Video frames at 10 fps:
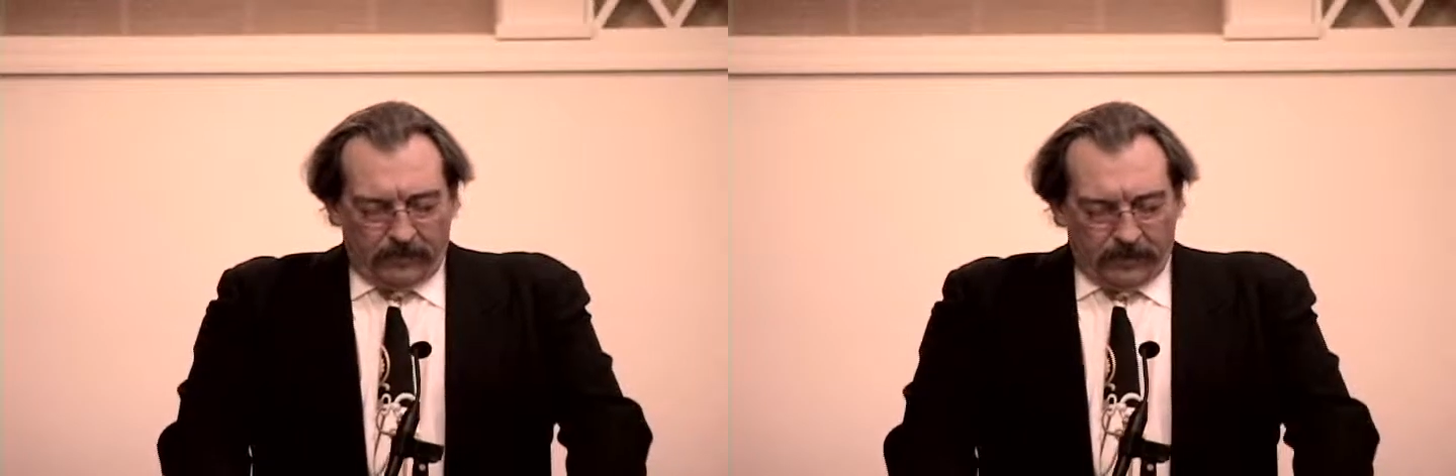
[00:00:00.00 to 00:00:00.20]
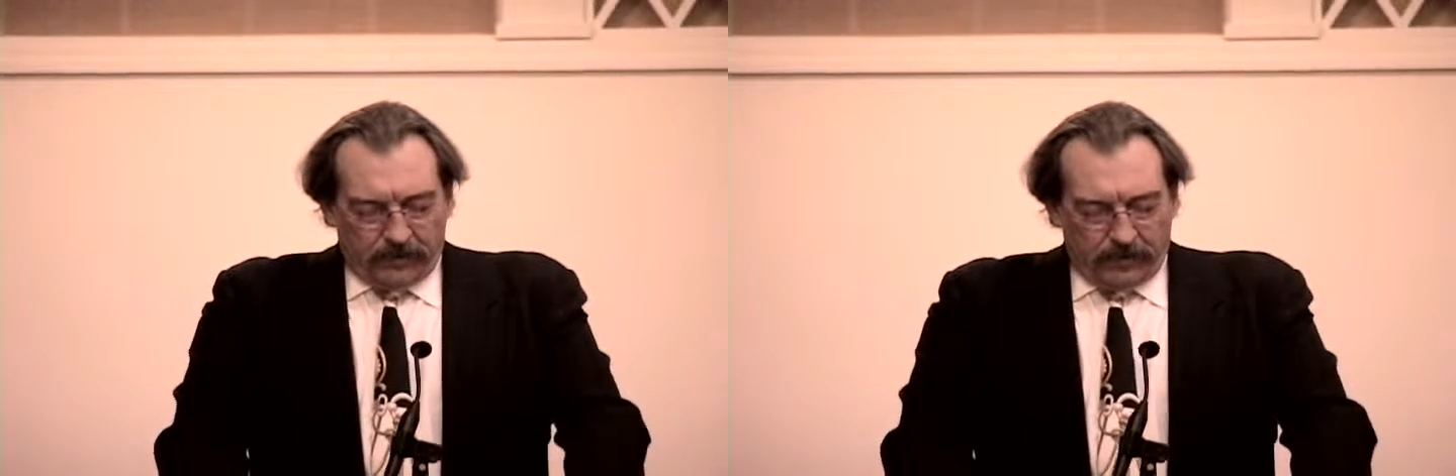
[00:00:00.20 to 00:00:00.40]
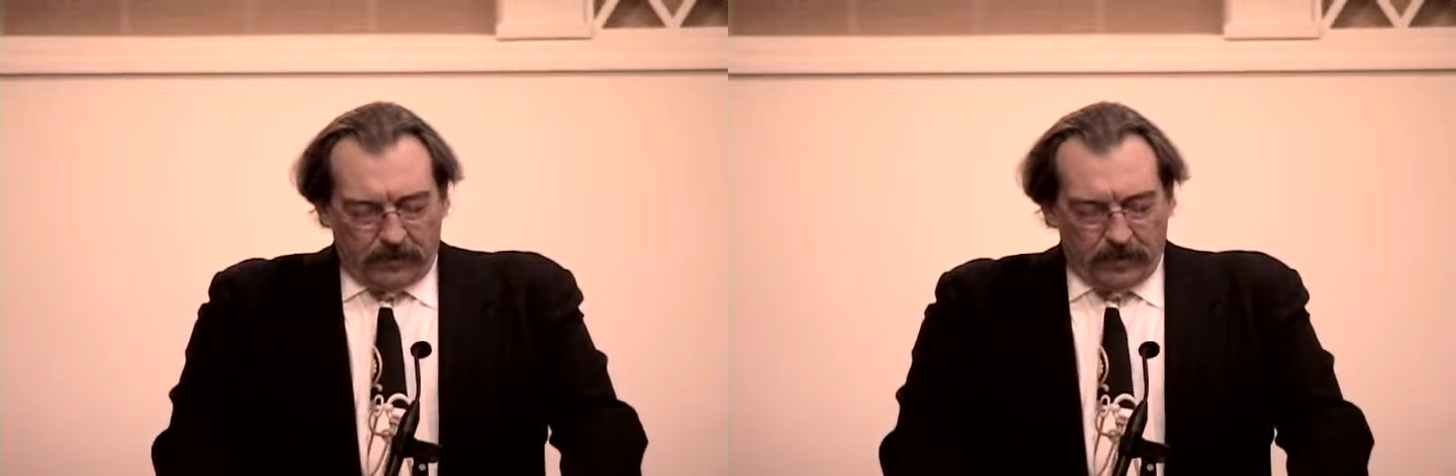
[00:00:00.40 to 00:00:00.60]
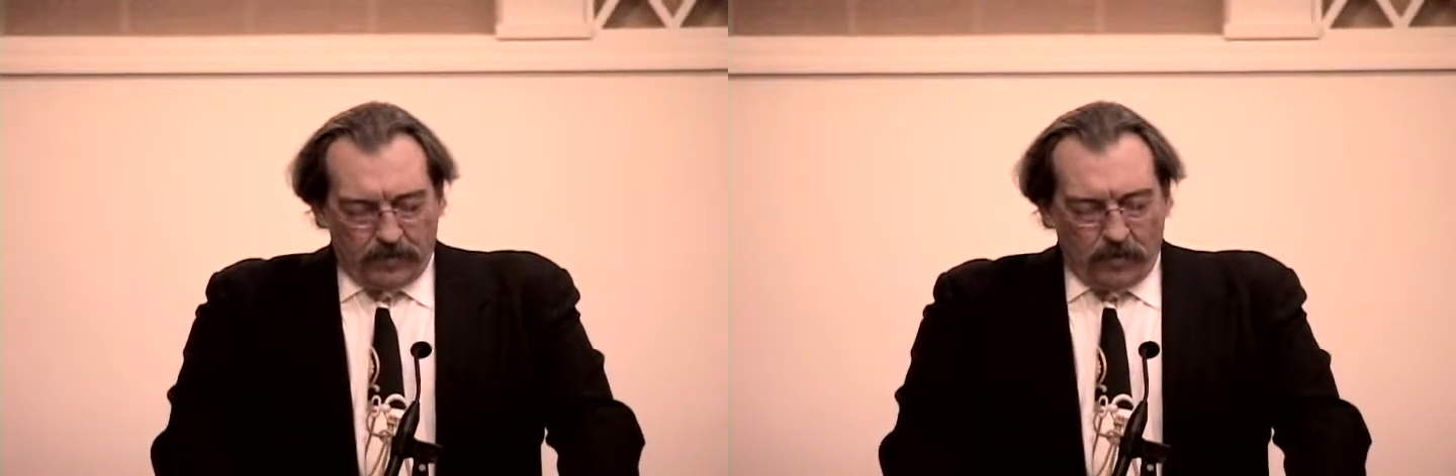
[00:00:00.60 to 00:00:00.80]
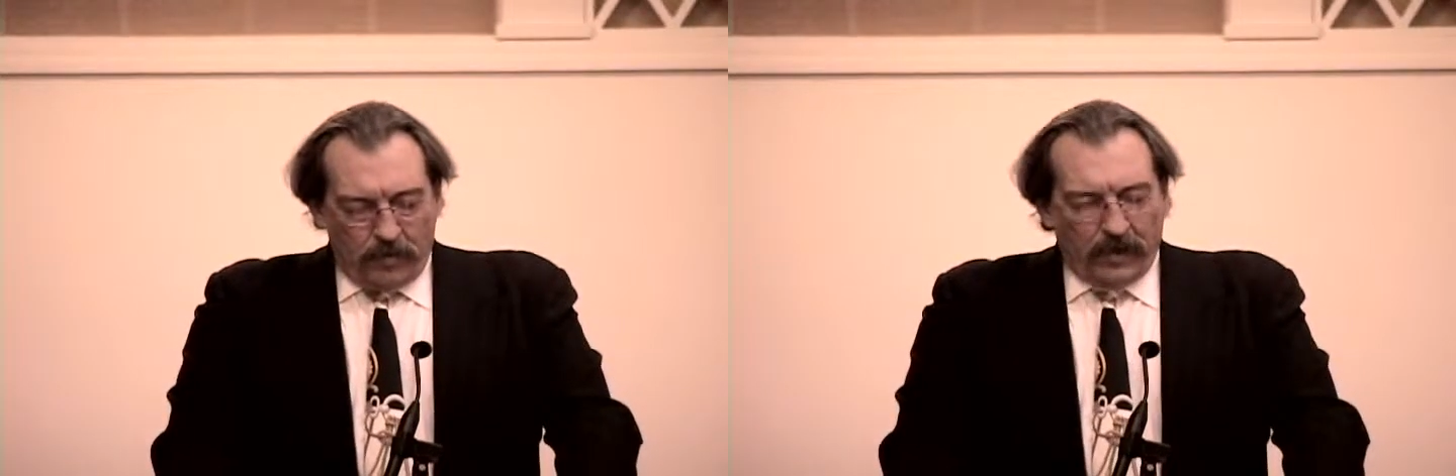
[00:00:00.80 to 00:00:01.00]
is
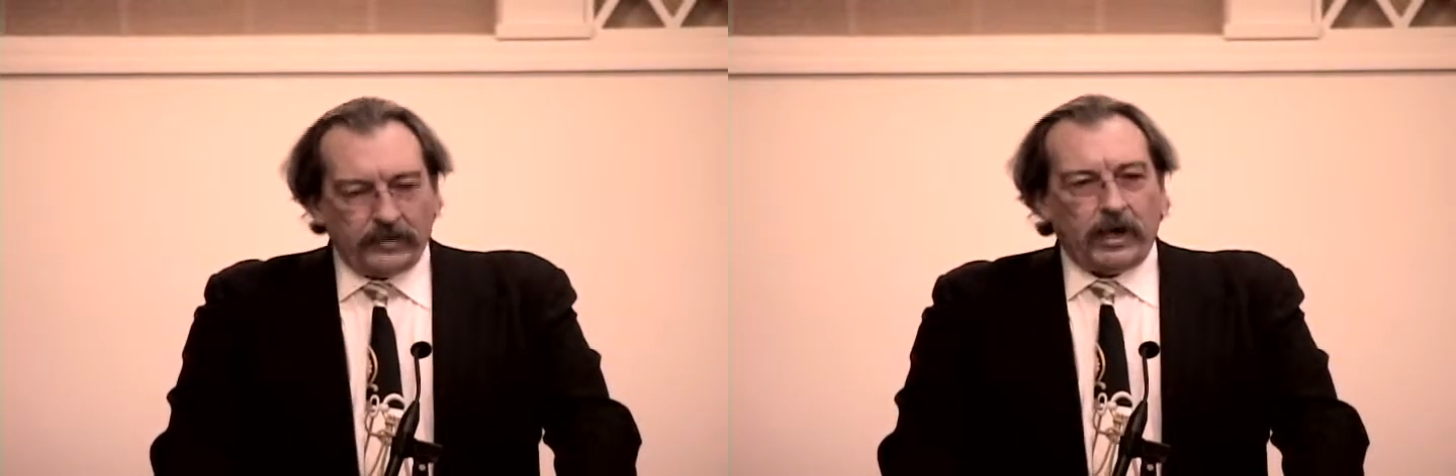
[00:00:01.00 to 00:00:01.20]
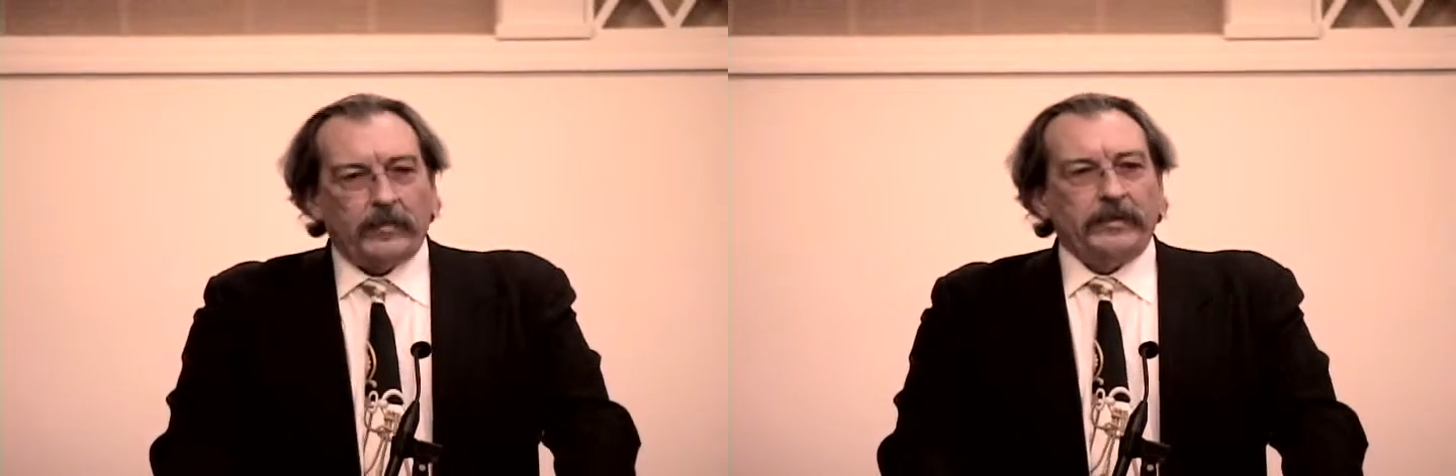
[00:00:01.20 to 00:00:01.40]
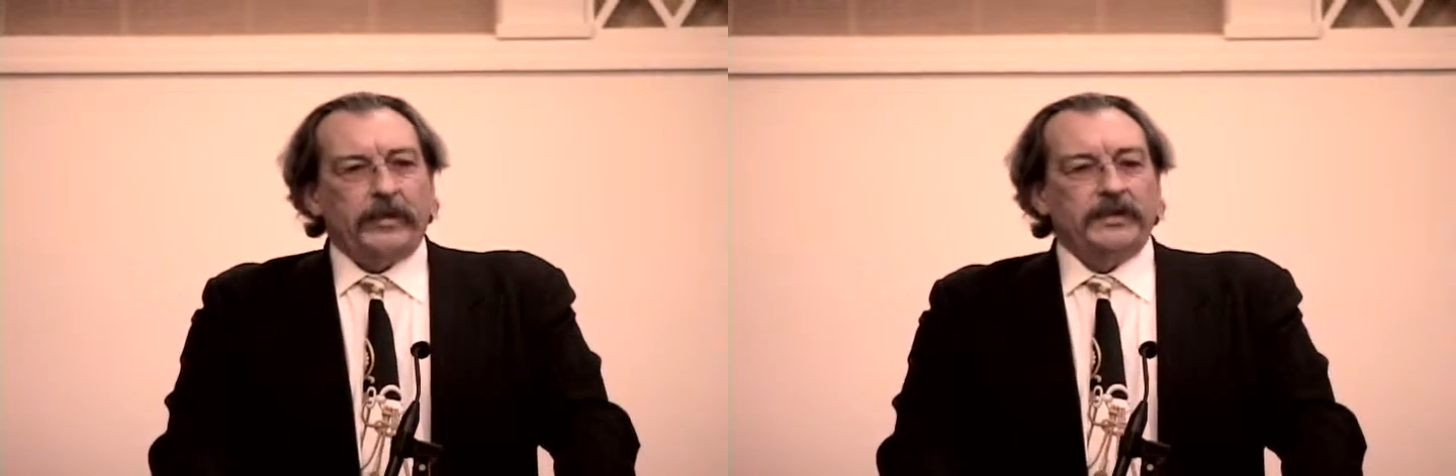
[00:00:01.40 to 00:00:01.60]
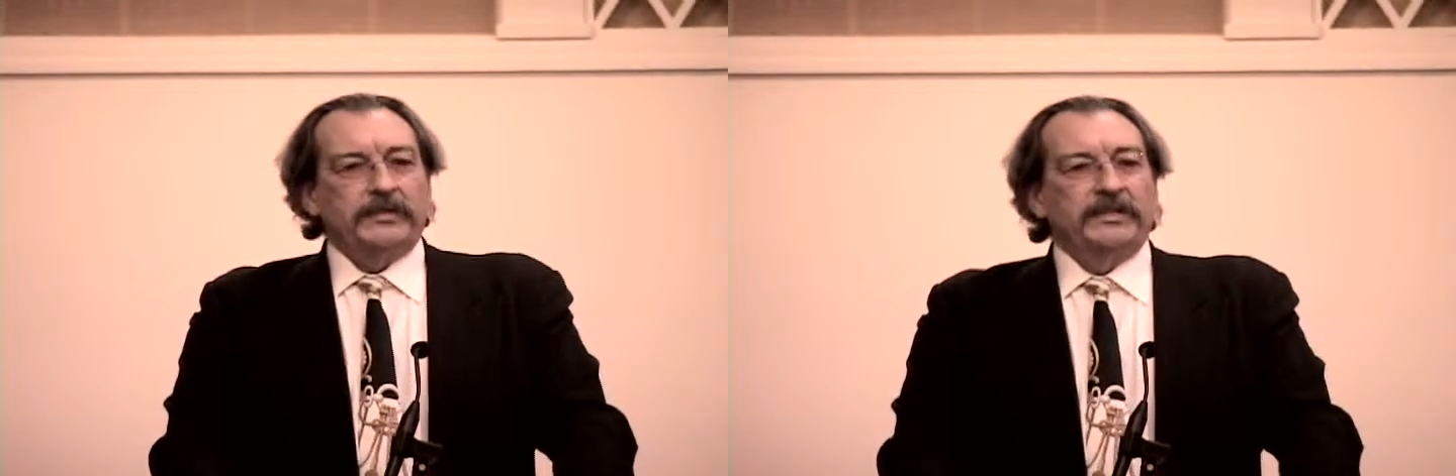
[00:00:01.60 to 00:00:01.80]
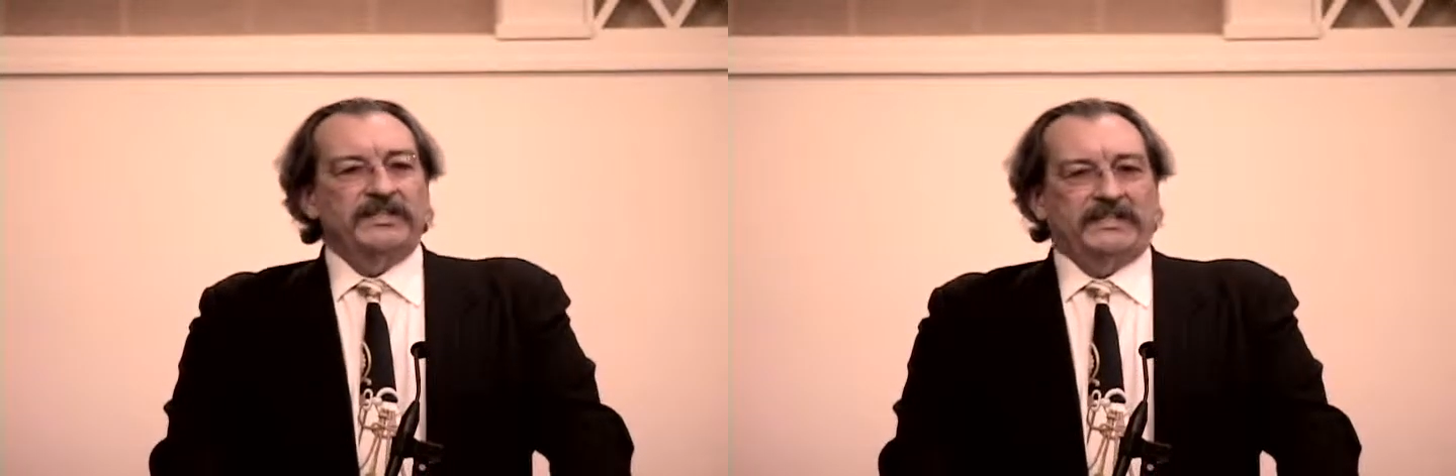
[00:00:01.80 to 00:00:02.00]
to do a better job addressing